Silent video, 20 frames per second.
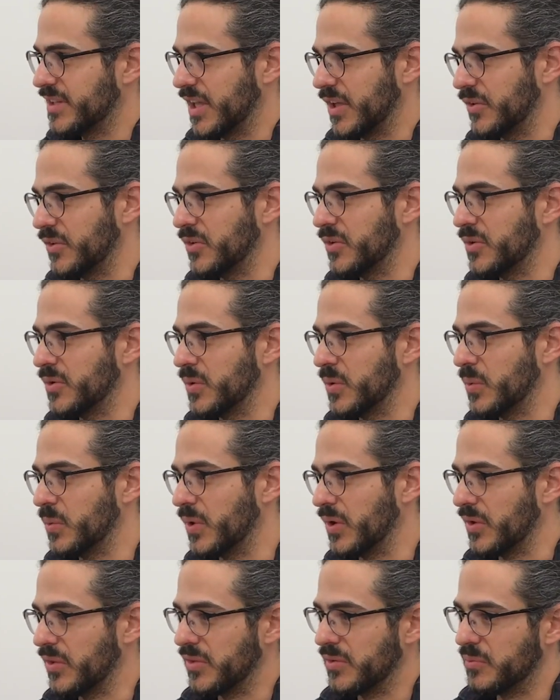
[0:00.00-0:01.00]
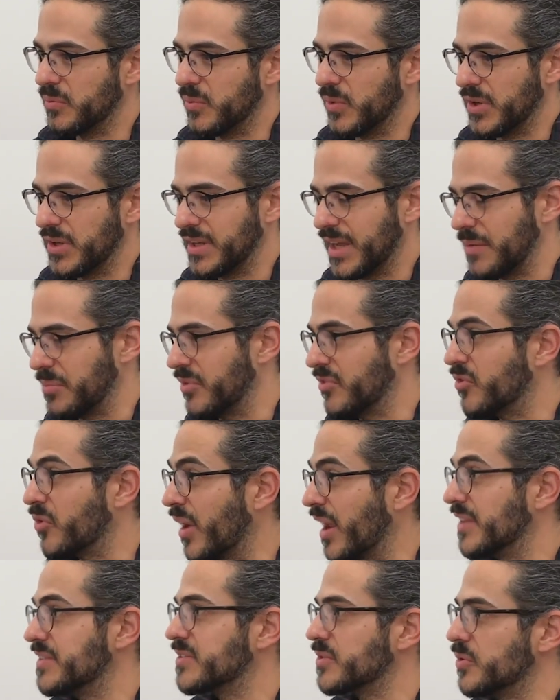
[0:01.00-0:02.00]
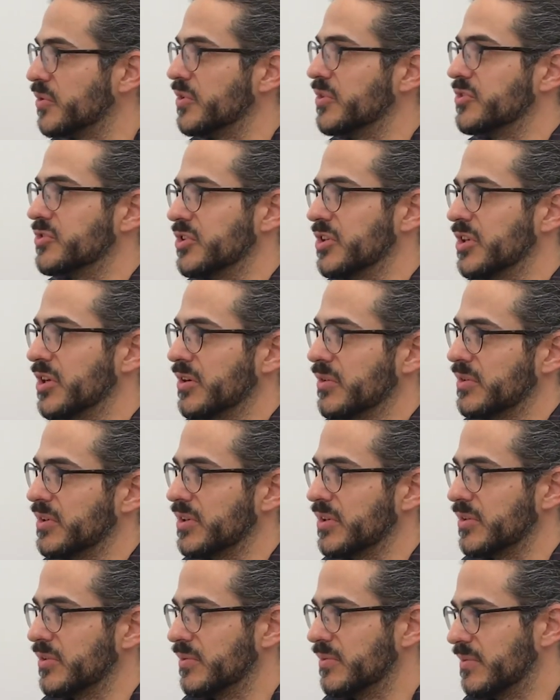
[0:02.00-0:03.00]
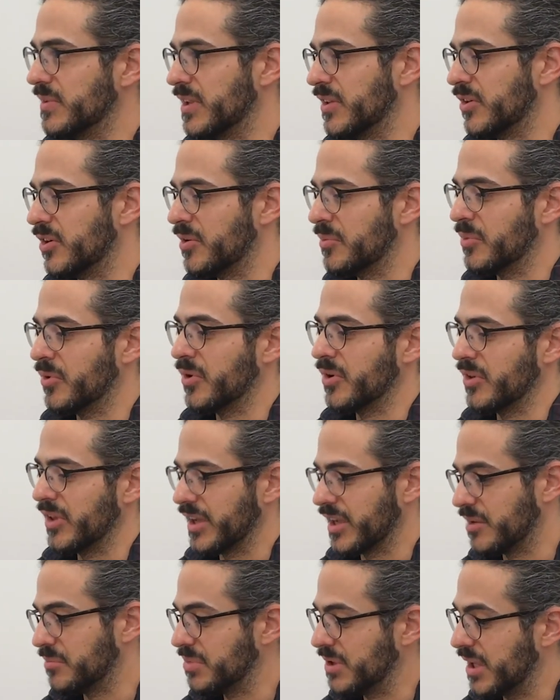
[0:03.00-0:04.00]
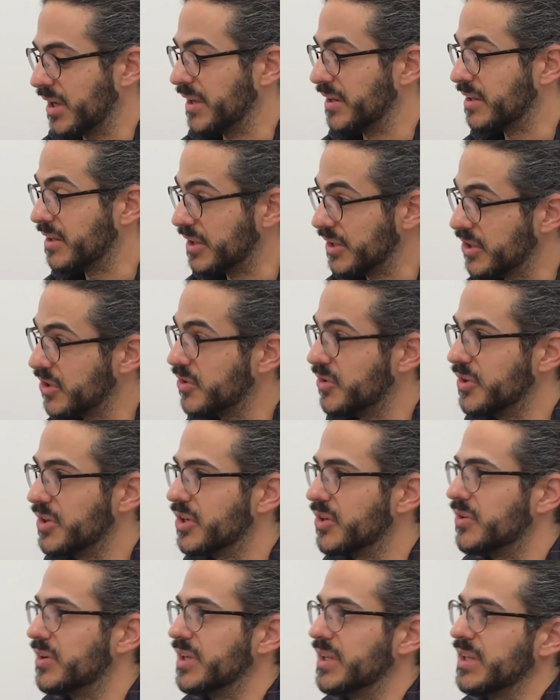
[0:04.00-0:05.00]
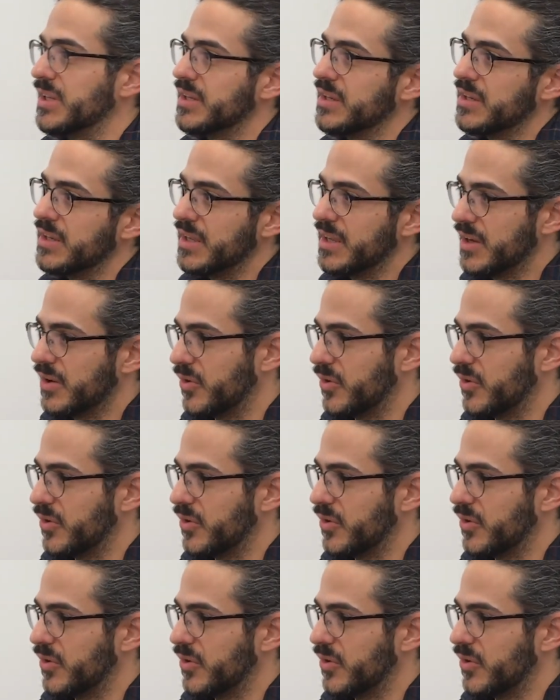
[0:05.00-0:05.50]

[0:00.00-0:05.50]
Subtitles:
tell you what type of grad school you should go to, either a more like applied clinical degree